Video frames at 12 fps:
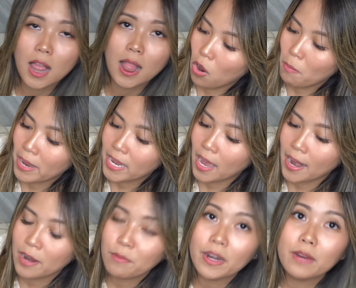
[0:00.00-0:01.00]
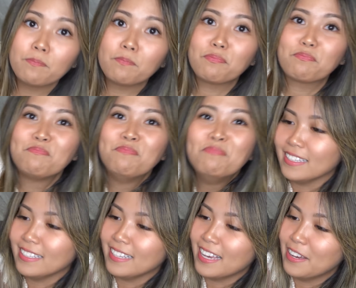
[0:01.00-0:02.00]
Oh my god, I already...
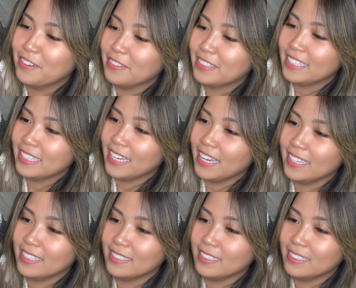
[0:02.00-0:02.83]
Yeah, okay.